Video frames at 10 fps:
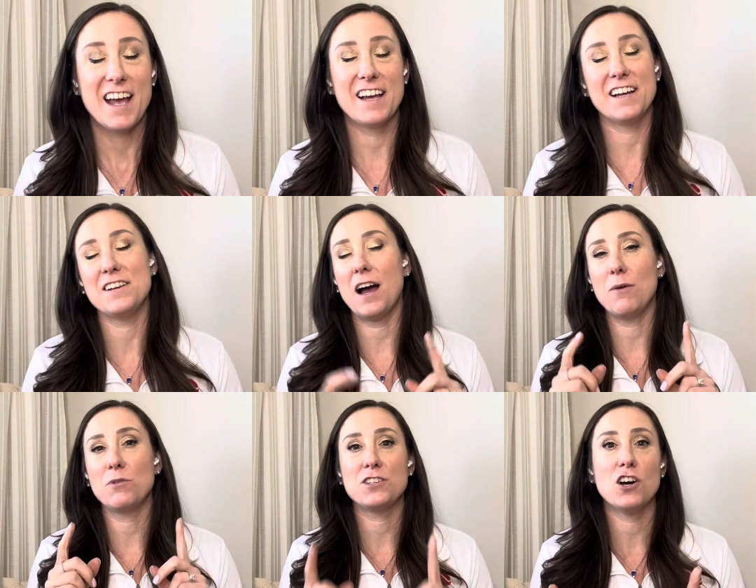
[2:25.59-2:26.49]
And I
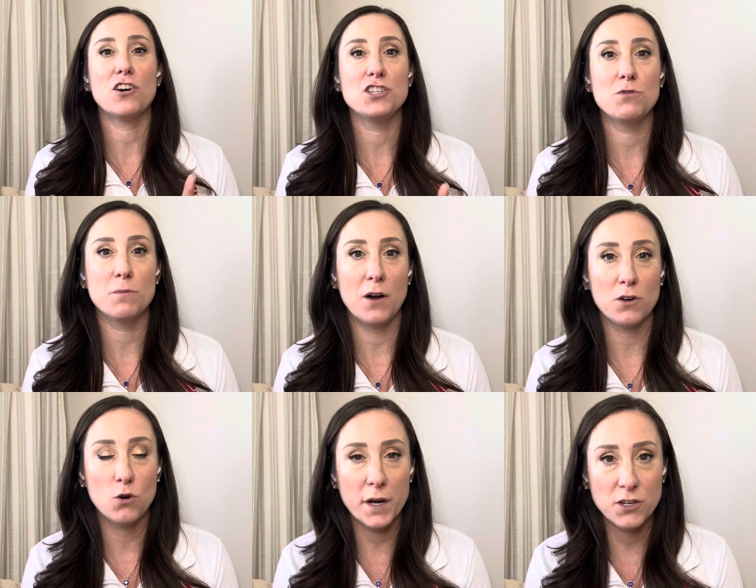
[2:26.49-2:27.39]
want to talk to you about a
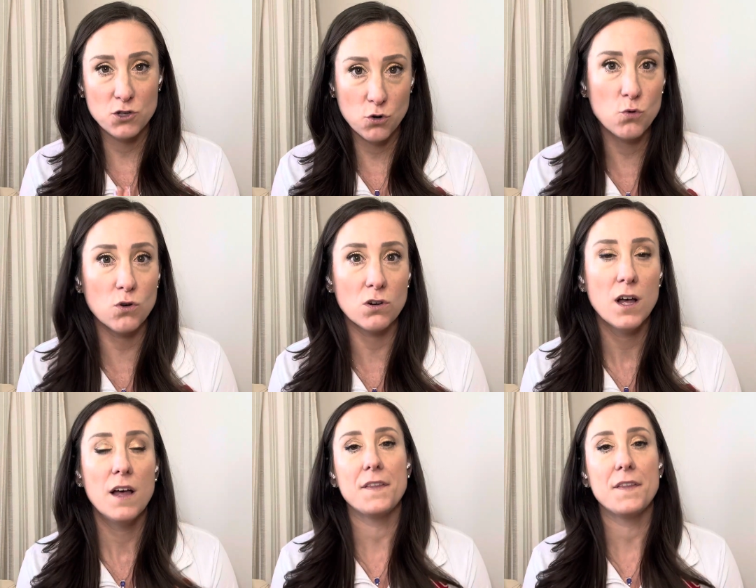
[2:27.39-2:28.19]
quick tool